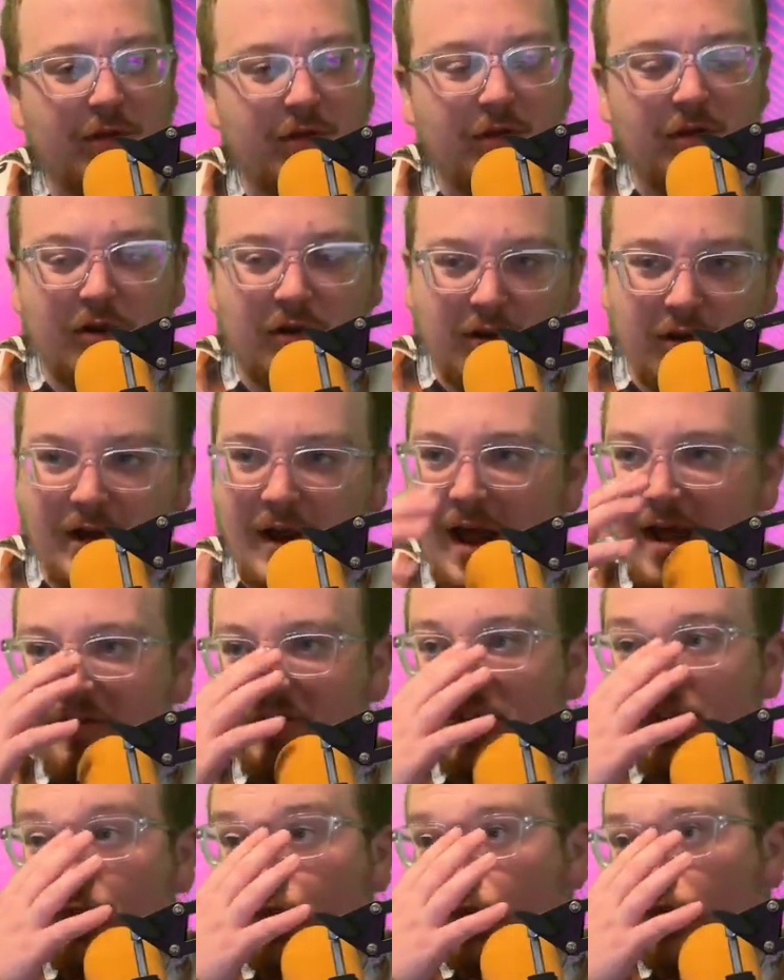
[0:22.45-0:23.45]
You're
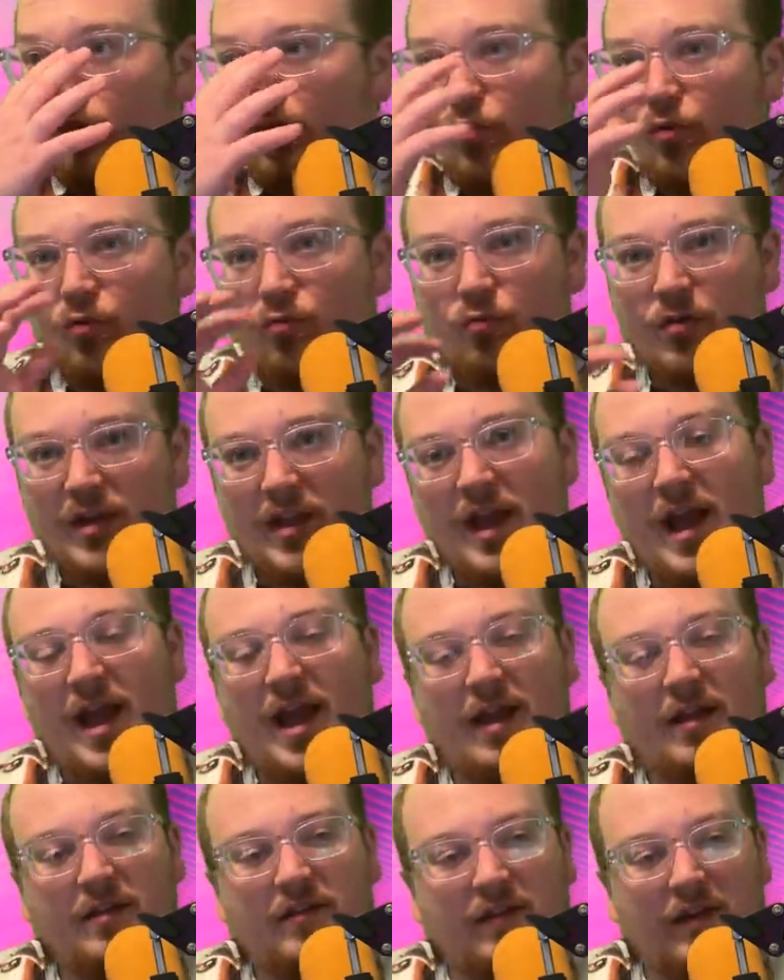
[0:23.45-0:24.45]
having to
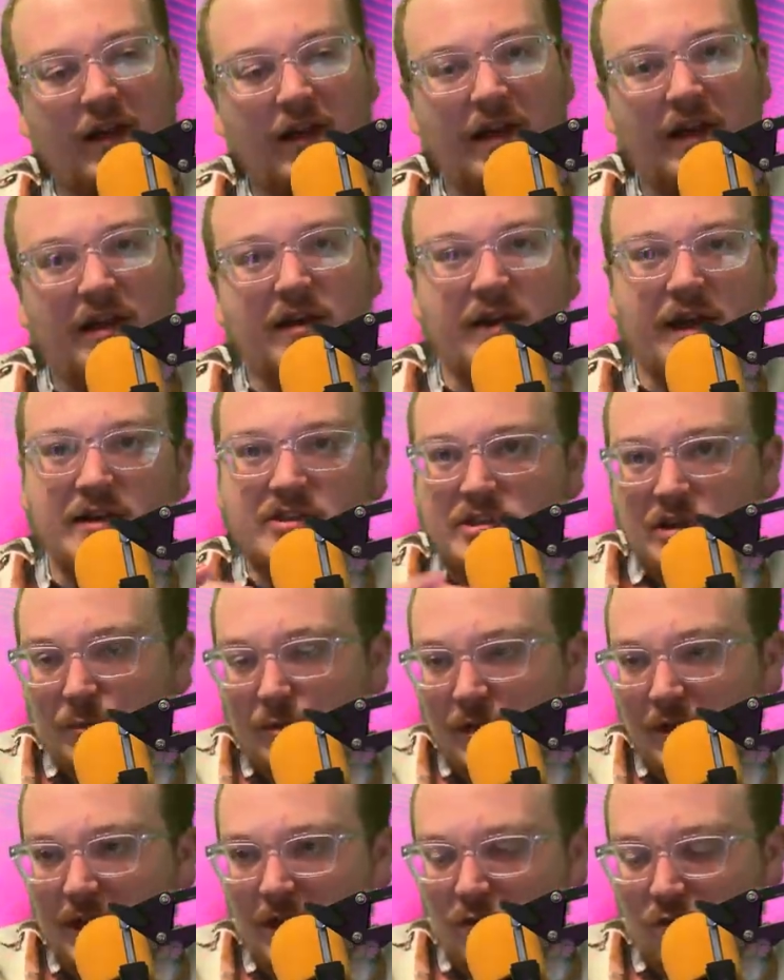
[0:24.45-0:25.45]
react, and as your
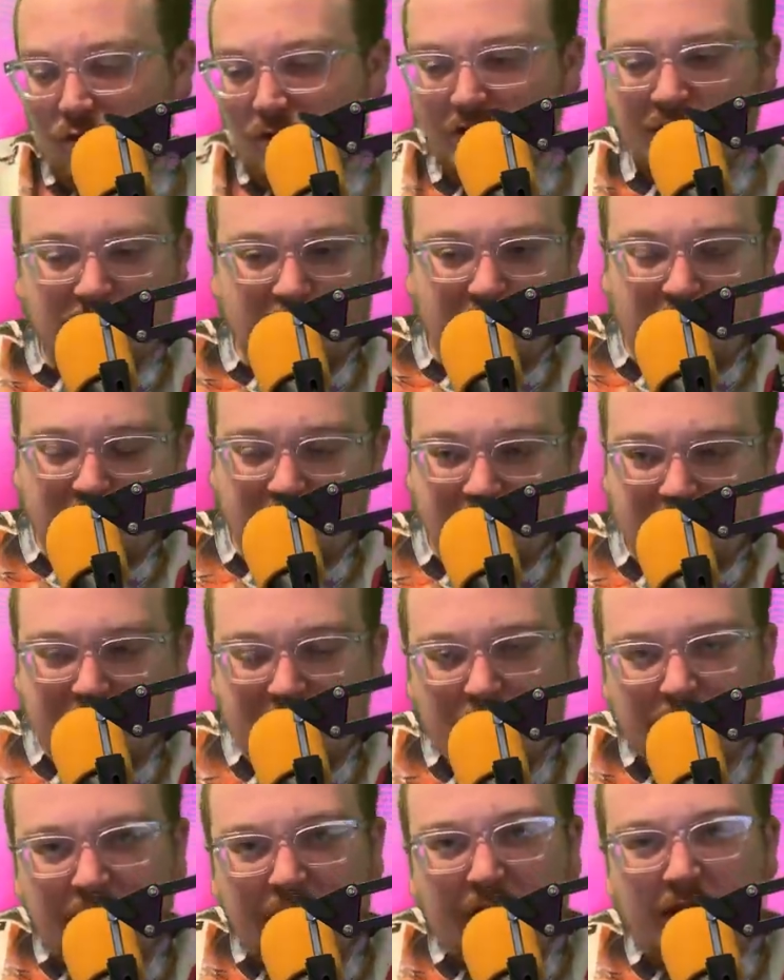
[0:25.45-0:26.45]
player runs across the
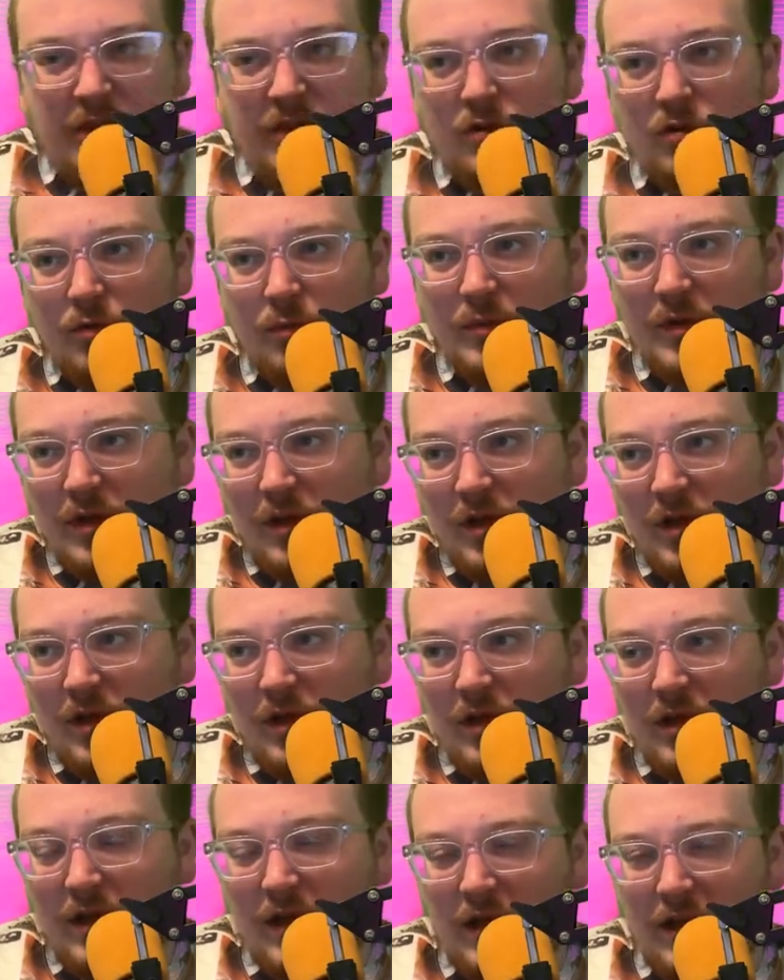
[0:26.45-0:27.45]
screen, you'll
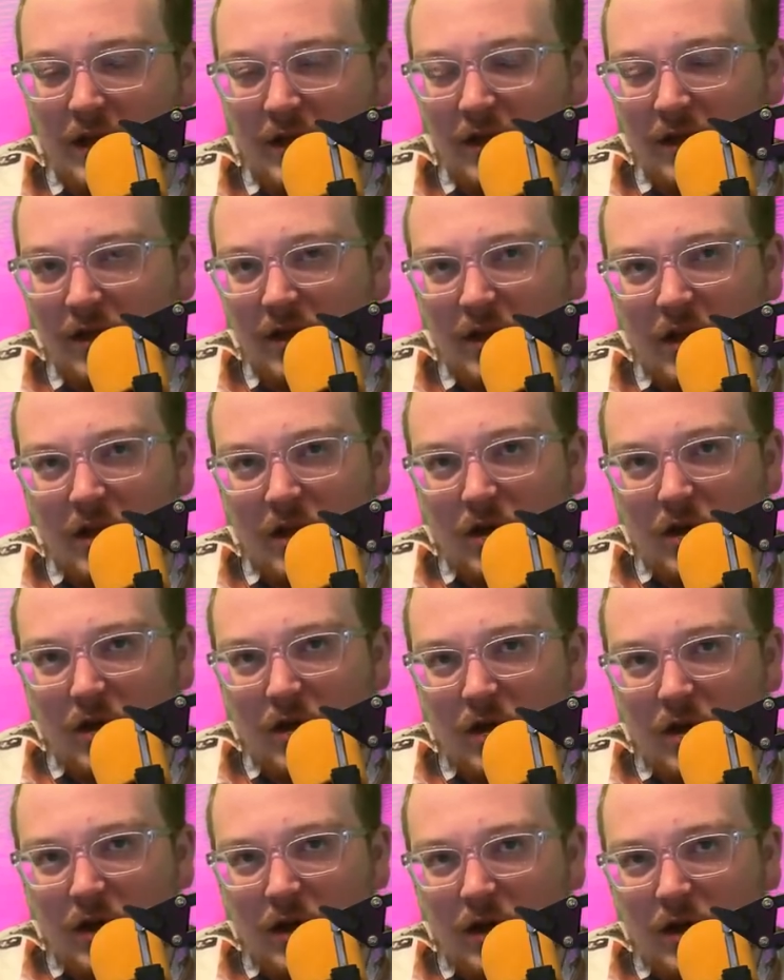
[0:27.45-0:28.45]
be hitting
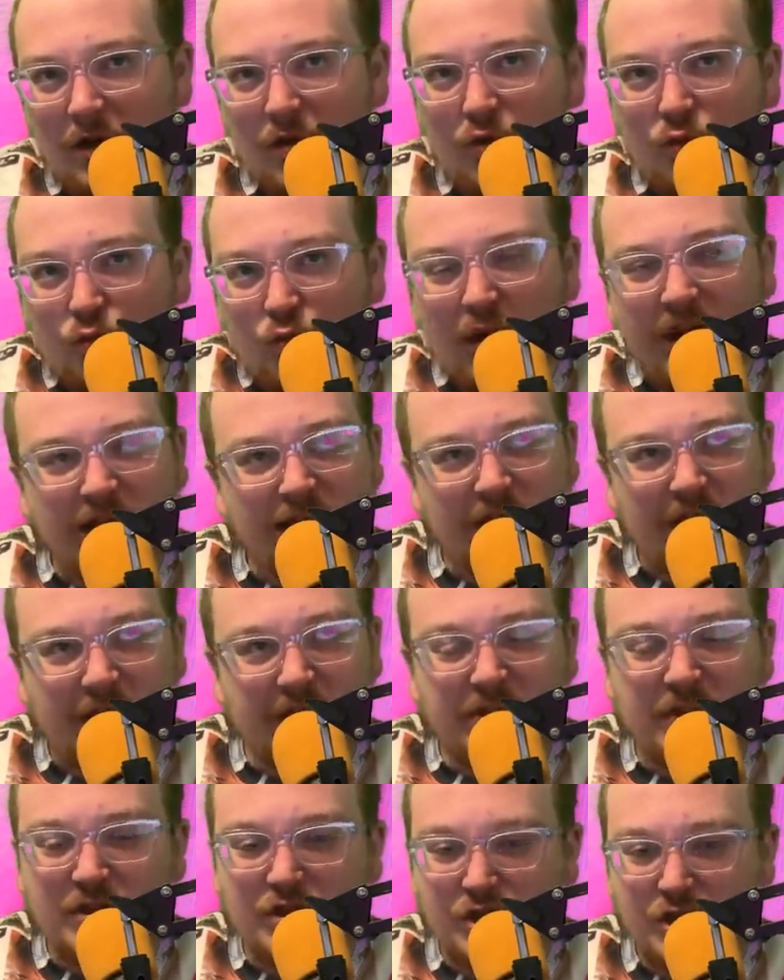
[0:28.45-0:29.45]
uh, on the right
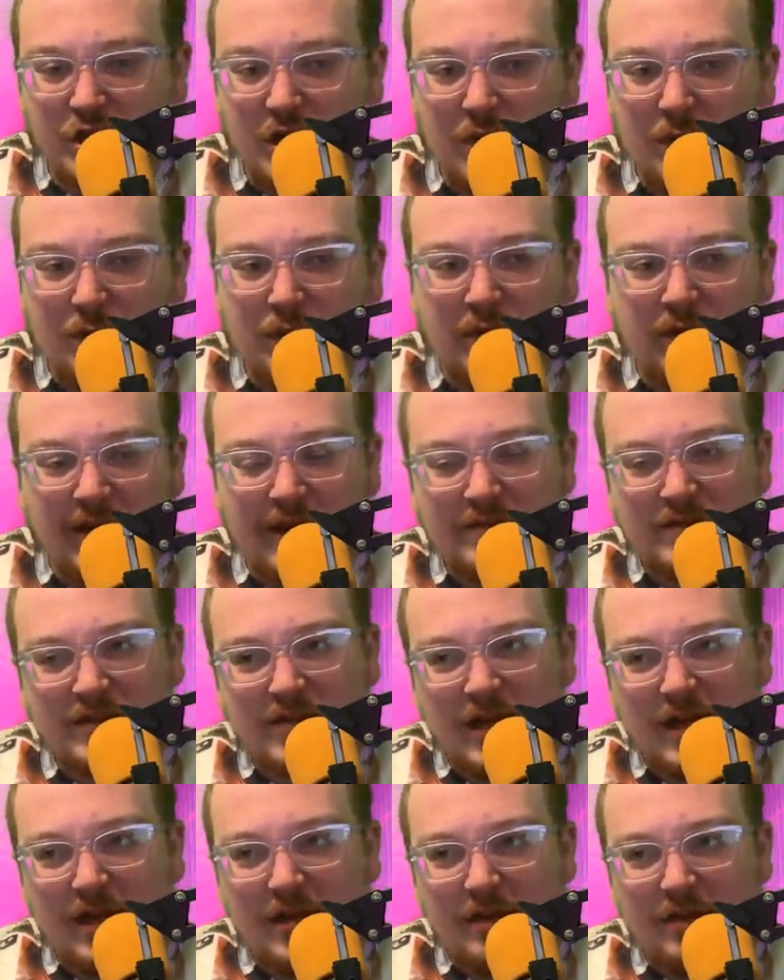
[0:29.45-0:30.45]
side to jump, left
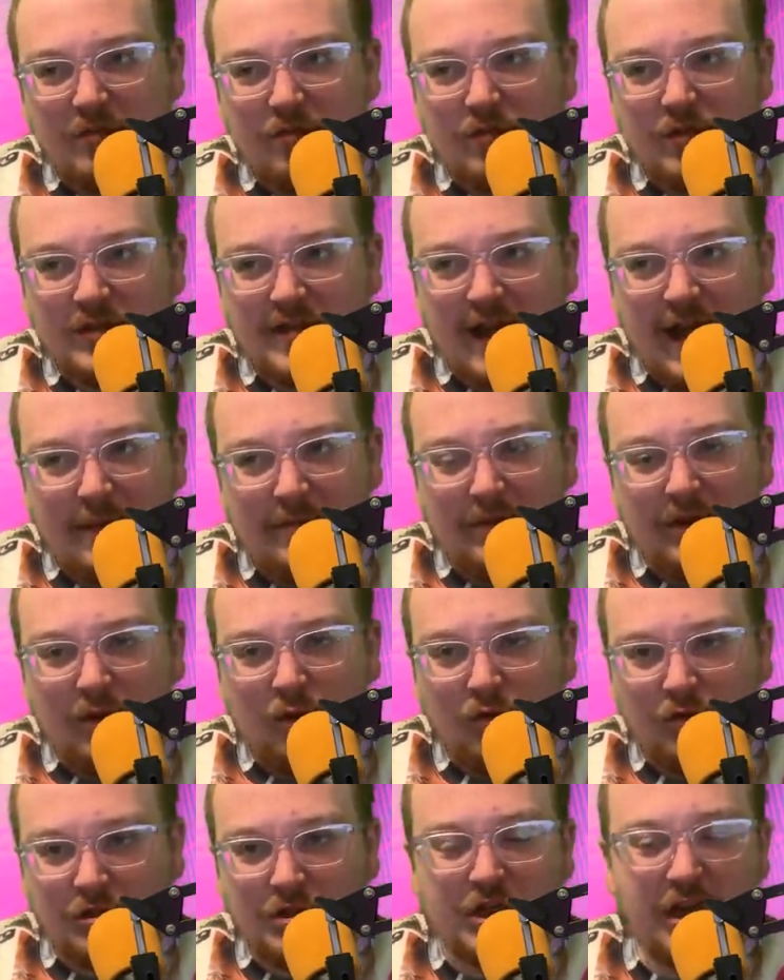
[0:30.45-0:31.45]
side
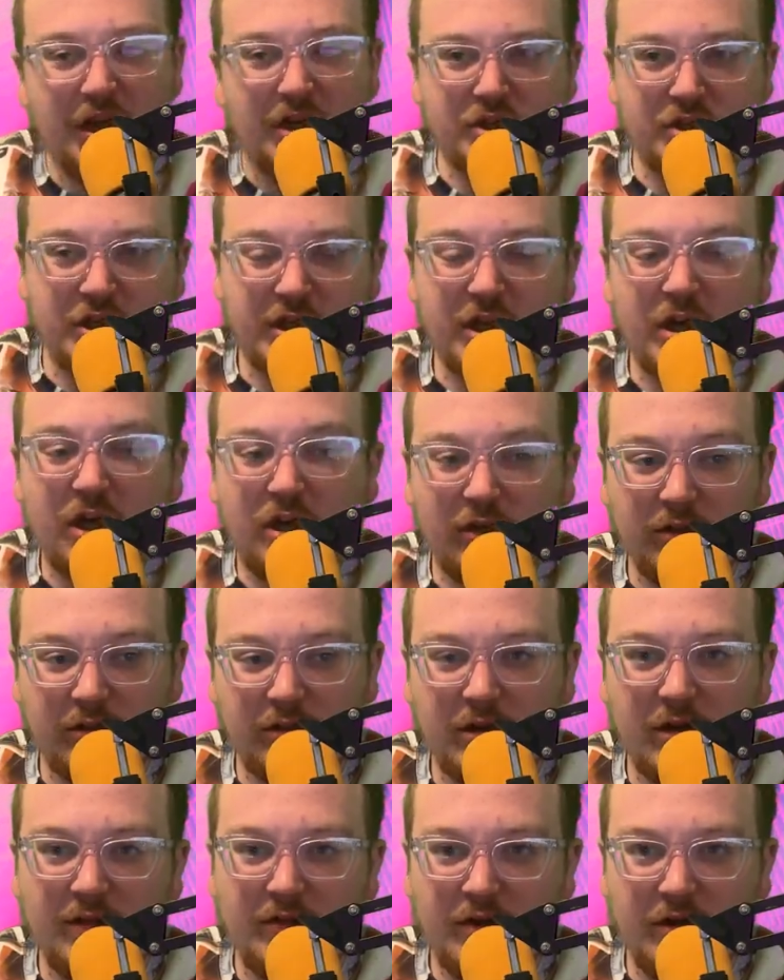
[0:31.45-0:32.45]
tapping will change the
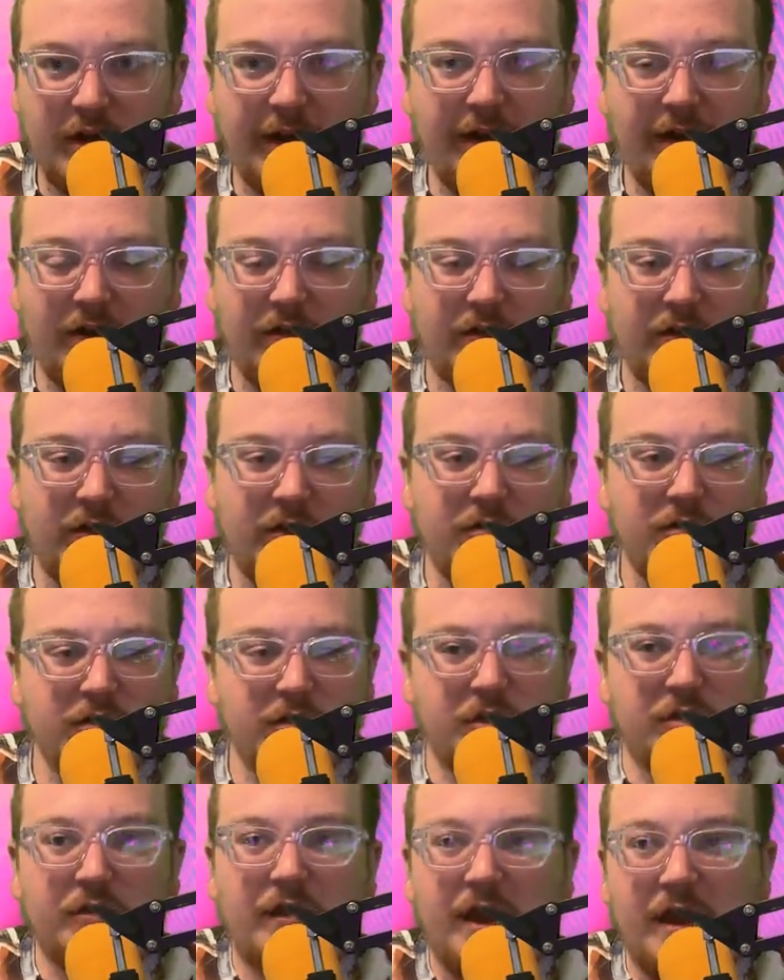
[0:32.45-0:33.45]
color of your character.
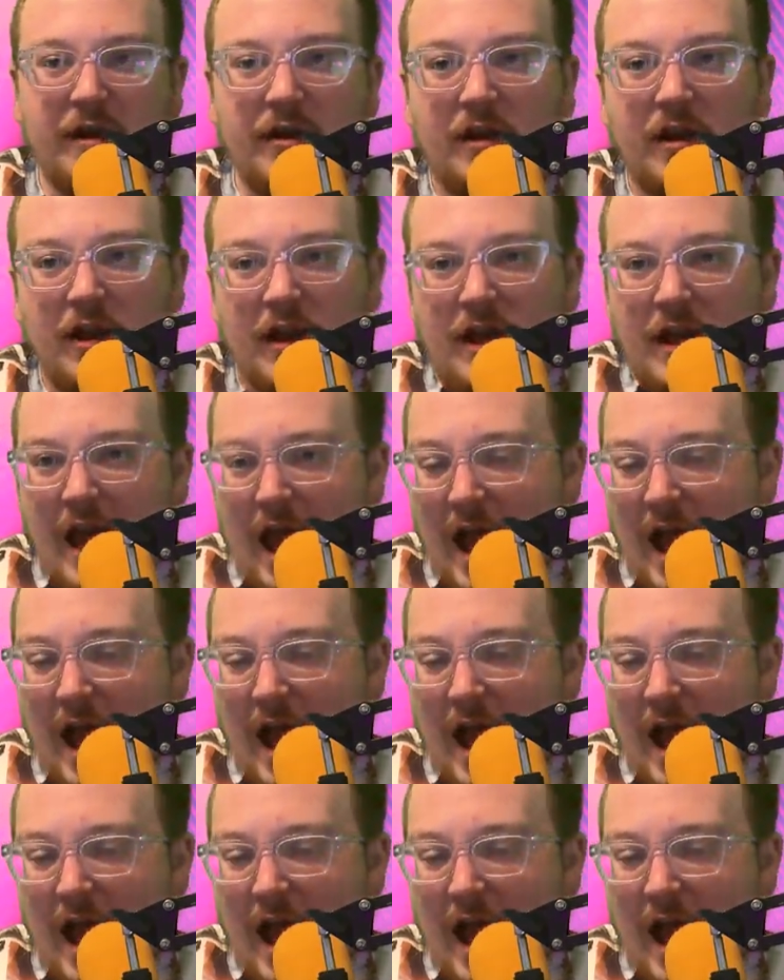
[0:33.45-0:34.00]
So then,